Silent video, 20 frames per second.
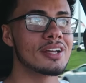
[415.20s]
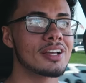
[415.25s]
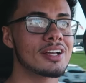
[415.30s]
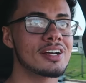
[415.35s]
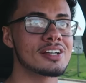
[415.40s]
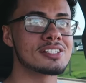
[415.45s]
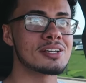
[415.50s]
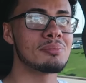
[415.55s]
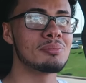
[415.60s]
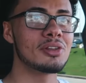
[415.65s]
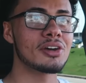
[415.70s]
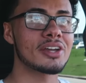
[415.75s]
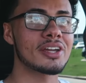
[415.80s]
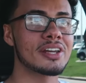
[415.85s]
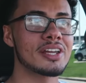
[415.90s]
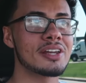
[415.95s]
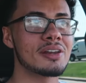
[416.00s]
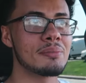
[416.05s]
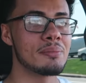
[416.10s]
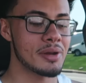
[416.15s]
Cause I'm
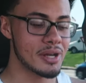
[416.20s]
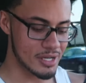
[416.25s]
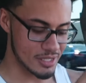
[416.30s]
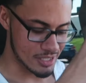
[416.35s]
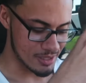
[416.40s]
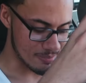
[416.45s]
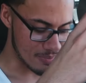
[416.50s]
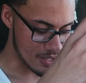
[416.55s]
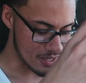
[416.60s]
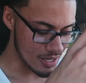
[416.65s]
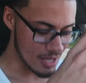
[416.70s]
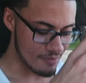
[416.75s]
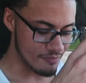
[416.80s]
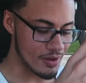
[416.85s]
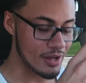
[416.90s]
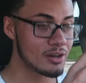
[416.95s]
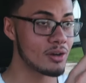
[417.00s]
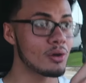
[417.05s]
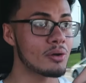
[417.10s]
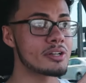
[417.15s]
looking in the mirror to my left,
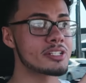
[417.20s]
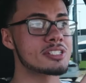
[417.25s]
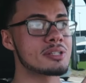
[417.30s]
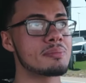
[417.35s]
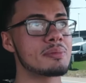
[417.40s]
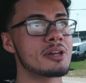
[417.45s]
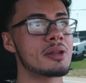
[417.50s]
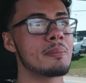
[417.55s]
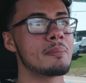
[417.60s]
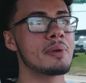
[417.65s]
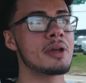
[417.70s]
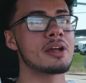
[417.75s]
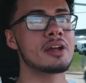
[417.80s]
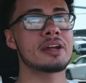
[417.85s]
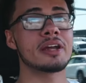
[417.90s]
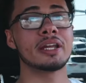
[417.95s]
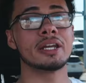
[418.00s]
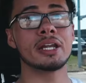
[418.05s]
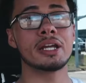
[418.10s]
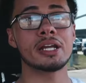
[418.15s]
I notice them in the mirror
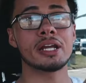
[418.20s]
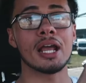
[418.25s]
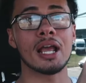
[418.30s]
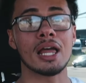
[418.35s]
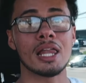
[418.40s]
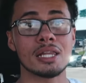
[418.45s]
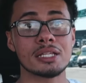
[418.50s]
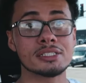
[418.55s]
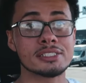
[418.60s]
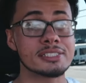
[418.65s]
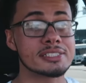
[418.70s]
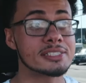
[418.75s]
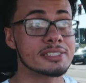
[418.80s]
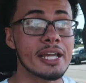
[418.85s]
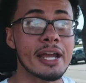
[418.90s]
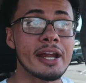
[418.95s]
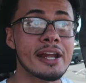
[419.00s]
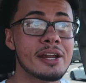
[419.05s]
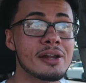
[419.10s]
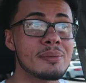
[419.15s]
and they're
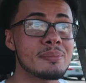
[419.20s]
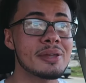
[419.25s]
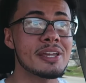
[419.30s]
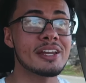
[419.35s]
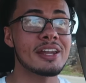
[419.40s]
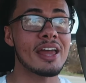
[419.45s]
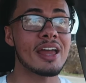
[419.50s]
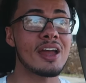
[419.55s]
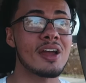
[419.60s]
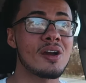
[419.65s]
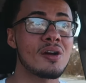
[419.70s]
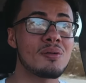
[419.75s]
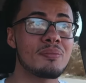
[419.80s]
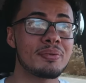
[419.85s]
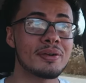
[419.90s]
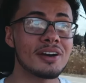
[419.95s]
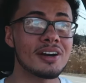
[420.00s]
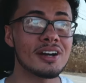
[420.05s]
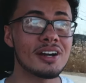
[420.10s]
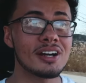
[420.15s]
staring me down,
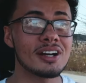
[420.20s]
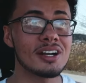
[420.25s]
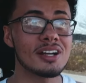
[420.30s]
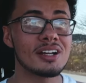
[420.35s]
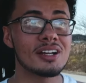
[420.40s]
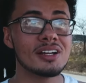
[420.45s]
bruh.